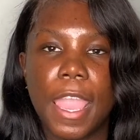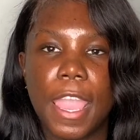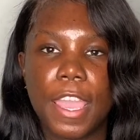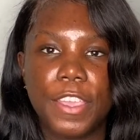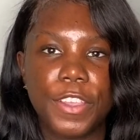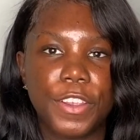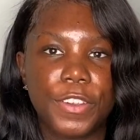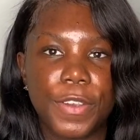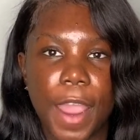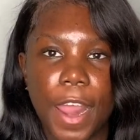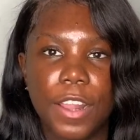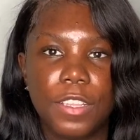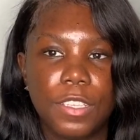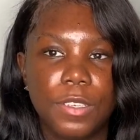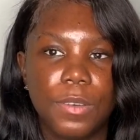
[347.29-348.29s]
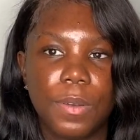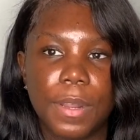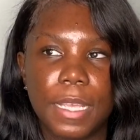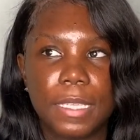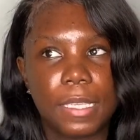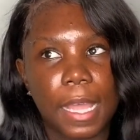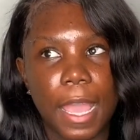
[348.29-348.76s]
and your gratitude
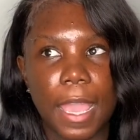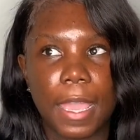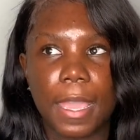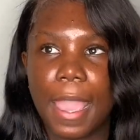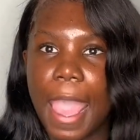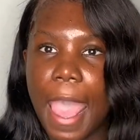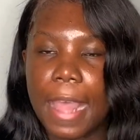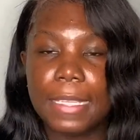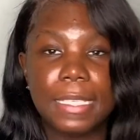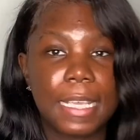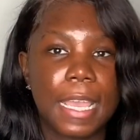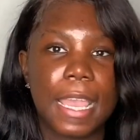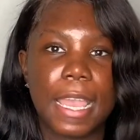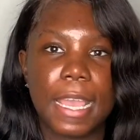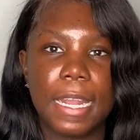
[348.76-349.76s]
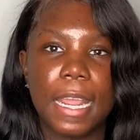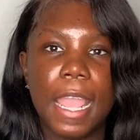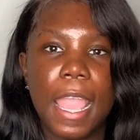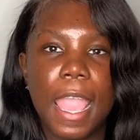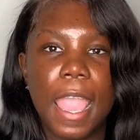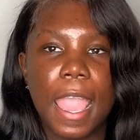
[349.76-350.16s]
is like at 10